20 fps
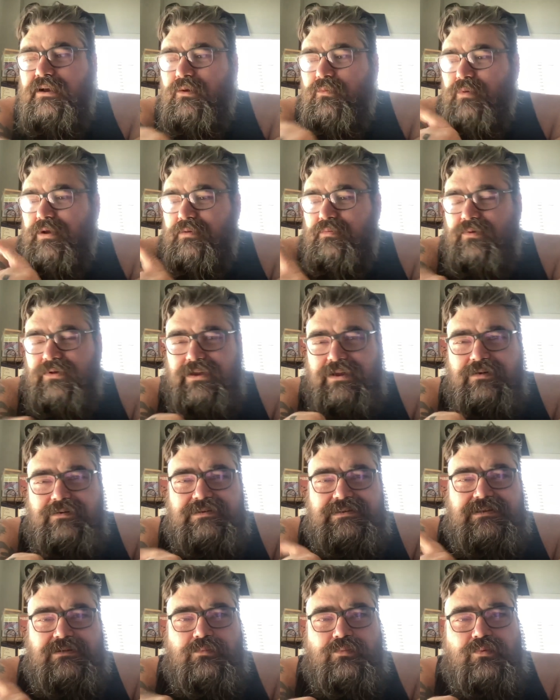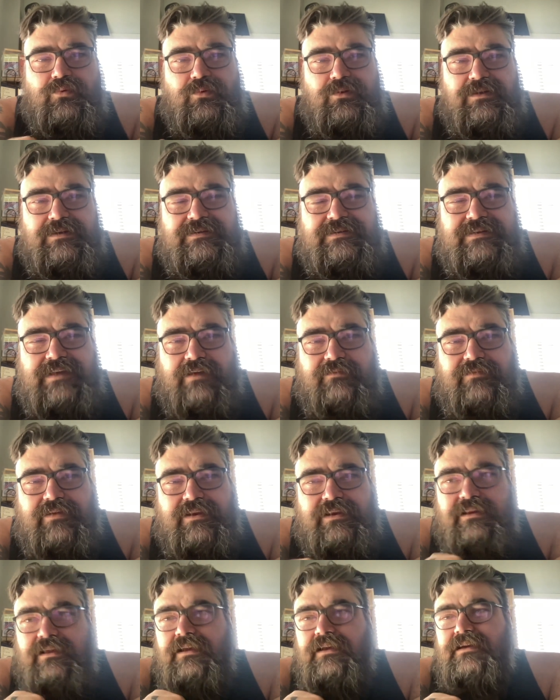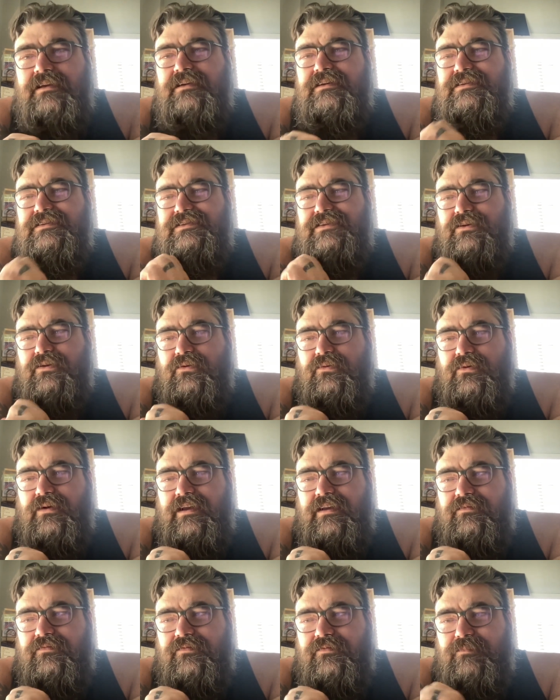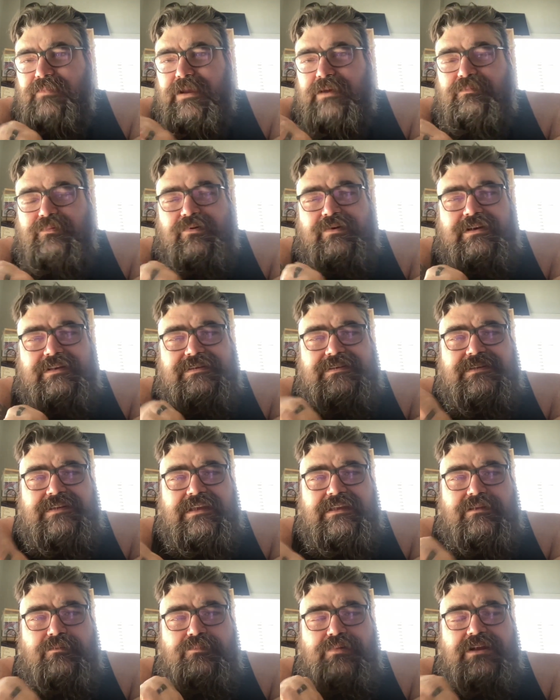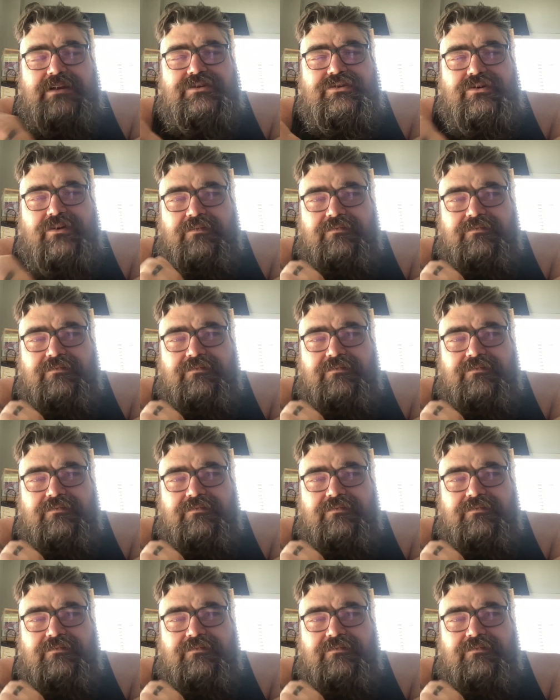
We will use the rule of seven, so if people can see the picture